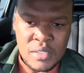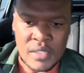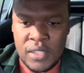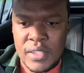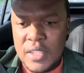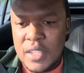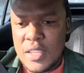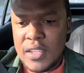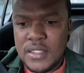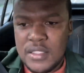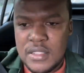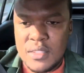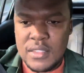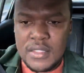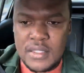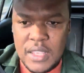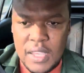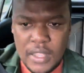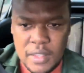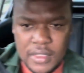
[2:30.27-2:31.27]
It
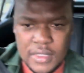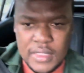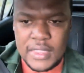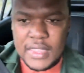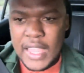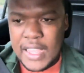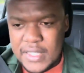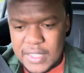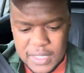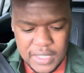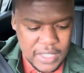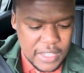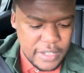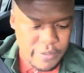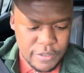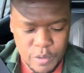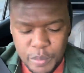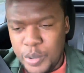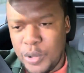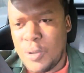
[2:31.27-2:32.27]
doesn't give
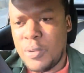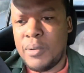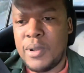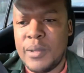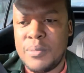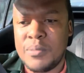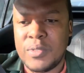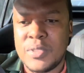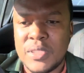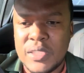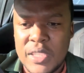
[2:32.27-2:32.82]
you problems.